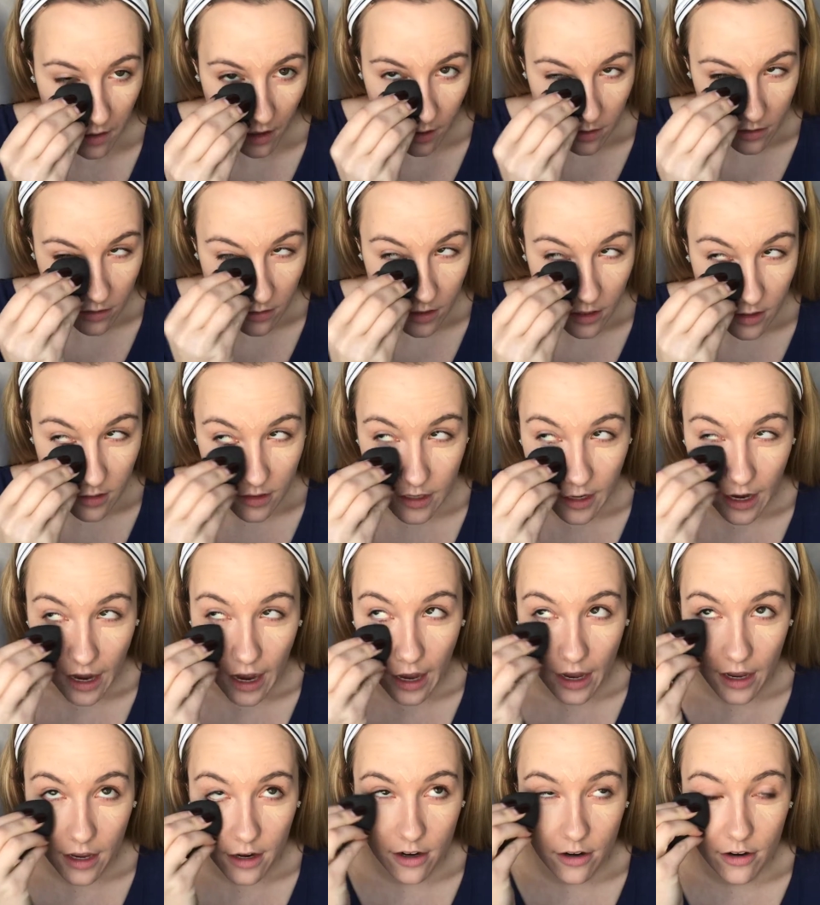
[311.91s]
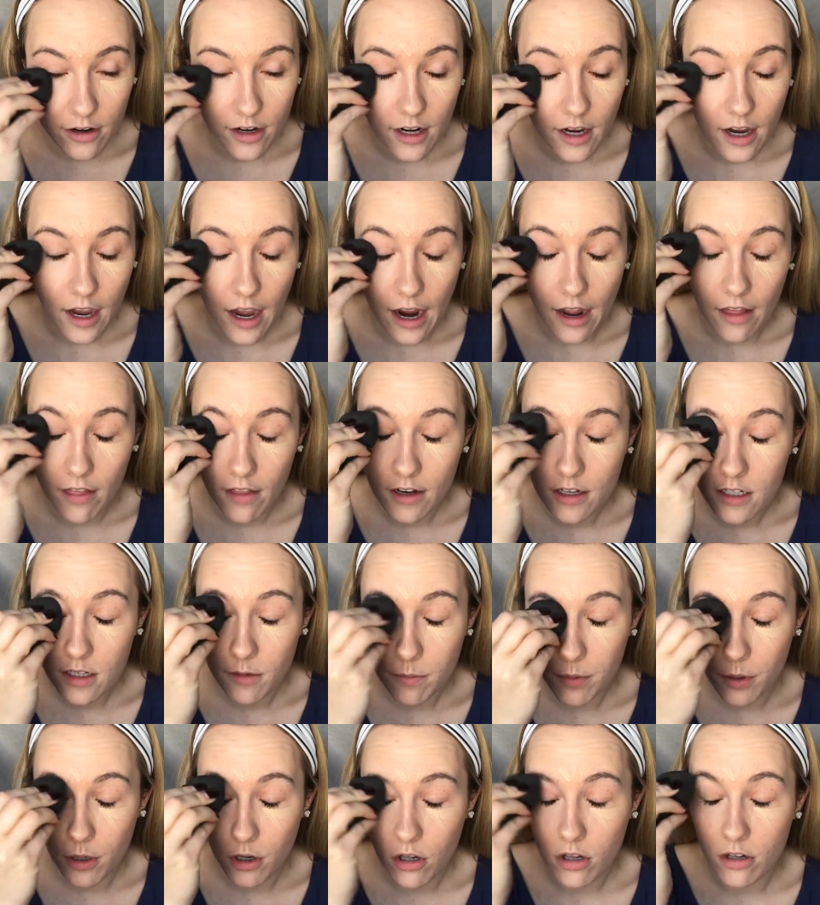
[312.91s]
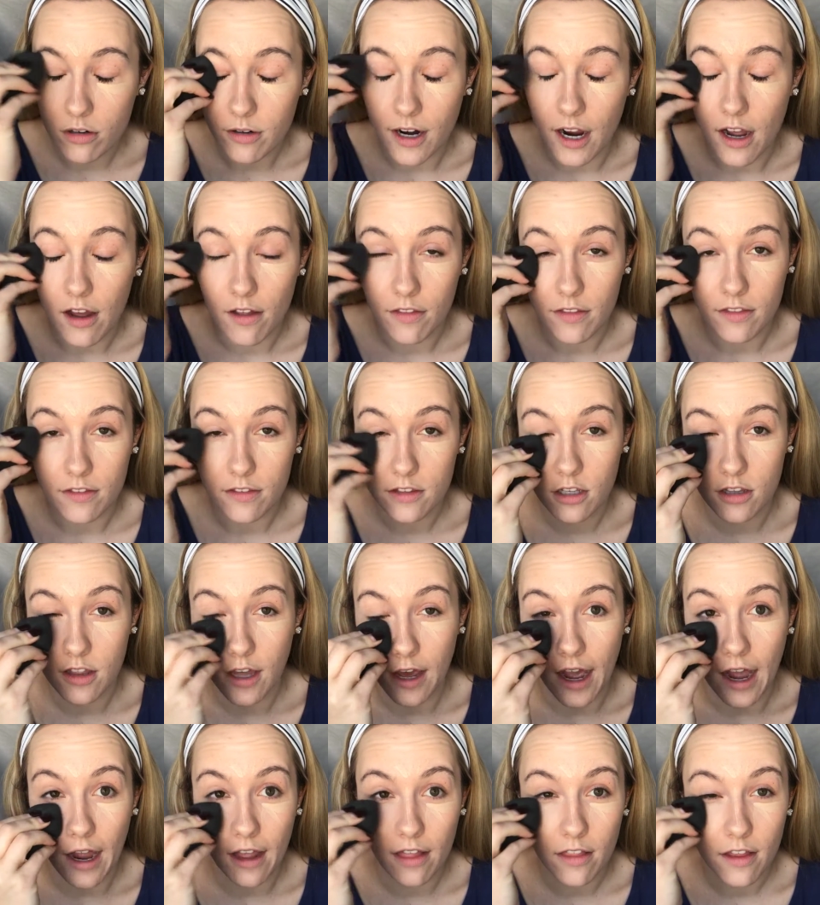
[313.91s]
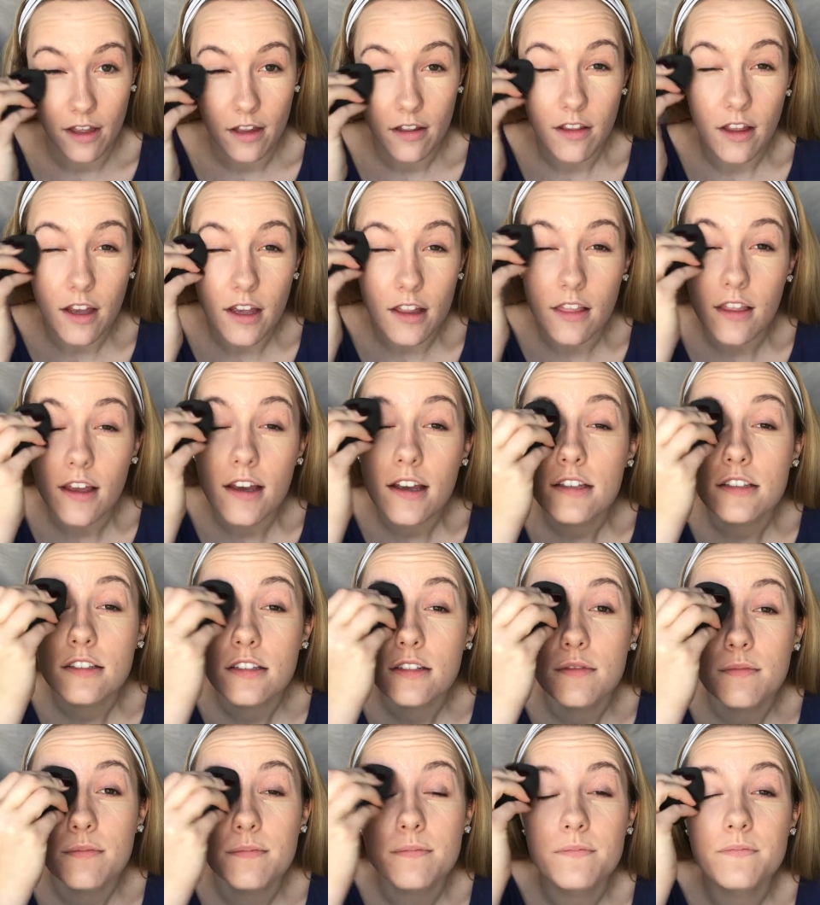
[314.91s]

Underneath the eye area, I like to pull around to the eyelid like this.